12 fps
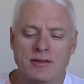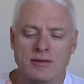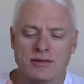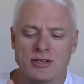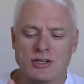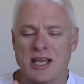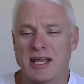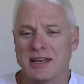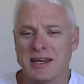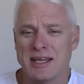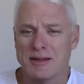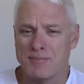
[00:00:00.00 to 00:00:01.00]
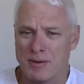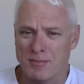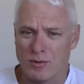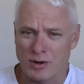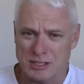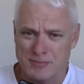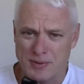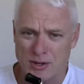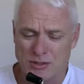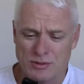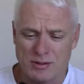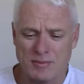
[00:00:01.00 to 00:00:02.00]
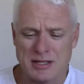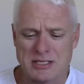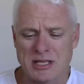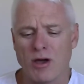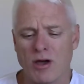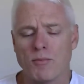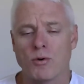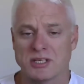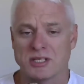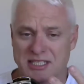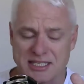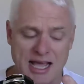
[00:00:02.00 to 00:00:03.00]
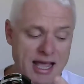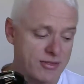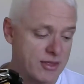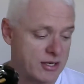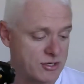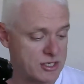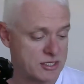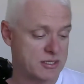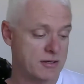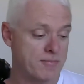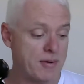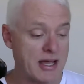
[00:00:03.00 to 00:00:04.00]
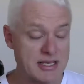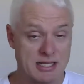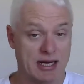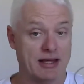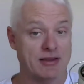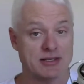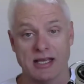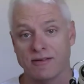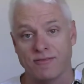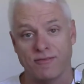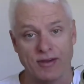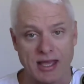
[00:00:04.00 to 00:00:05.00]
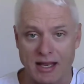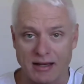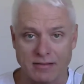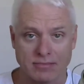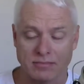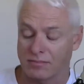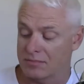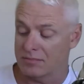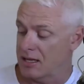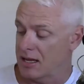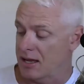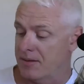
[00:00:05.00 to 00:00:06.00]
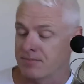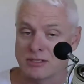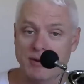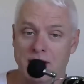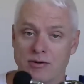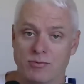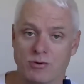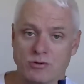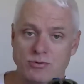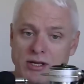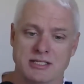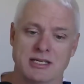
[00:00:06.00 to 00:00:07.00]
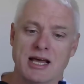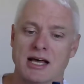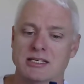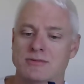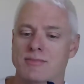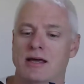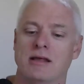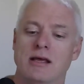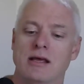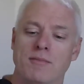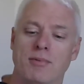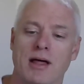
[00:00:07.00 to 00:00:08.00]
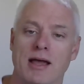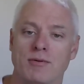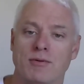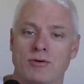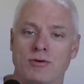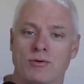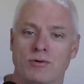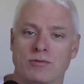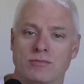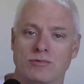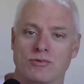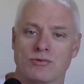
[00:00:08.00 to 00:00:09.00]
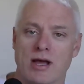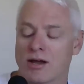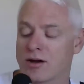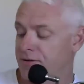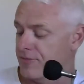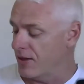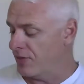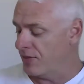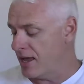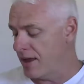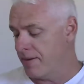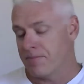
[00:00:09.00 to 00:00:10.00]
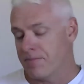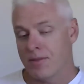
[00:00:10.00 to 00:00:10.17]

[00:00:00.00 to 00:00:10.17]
you tend to need a bit more experience with them. There's a lot more to set than just basically the set and forget spinning reels where you just cast them out, play with your drag on the front there.